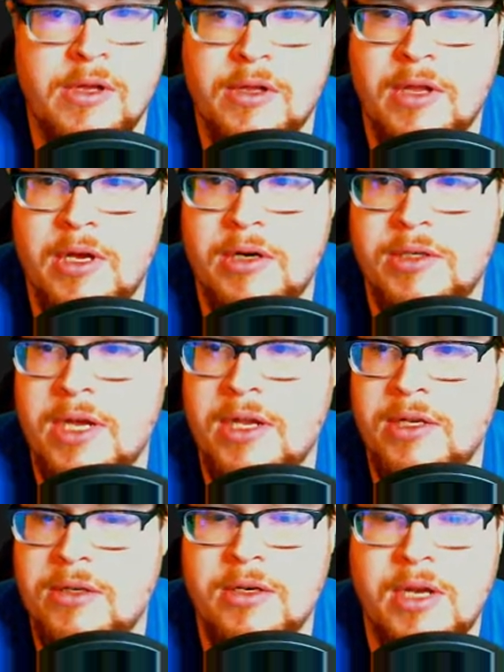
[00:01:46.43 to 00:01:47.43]
There's
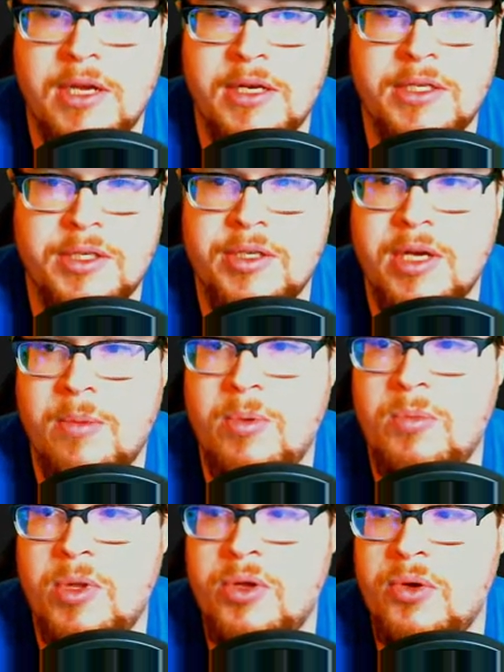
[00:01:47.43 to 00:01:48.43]
that nice double
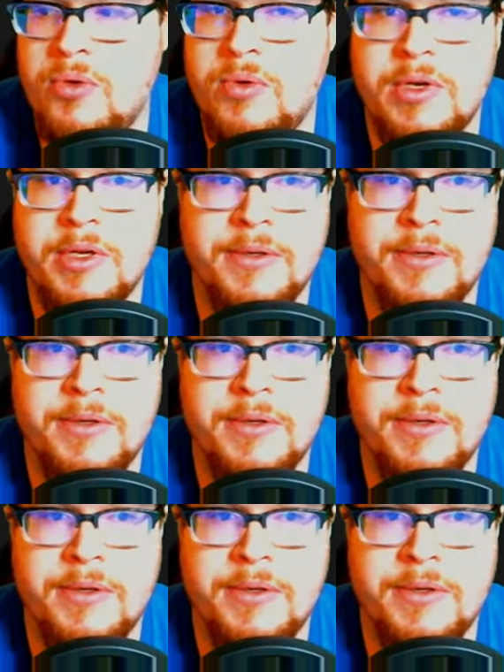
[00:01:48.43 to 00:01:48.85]
blue.